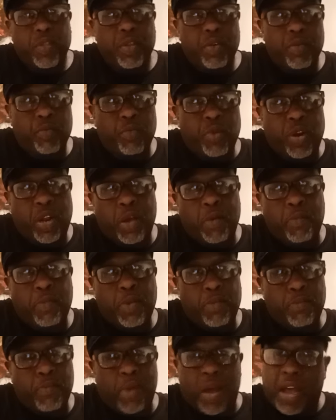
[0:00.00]
when I'm
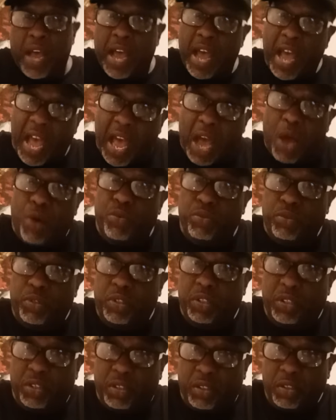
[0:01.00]
in my
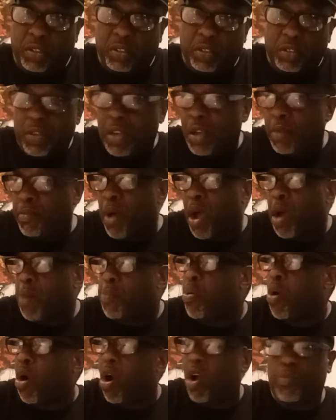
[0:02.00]
house, in my
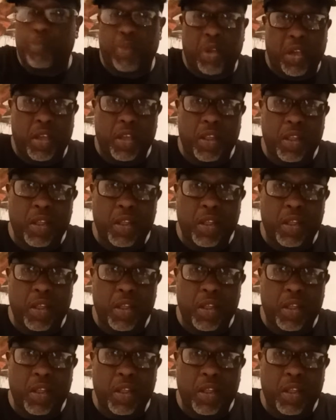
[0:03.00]
apartment,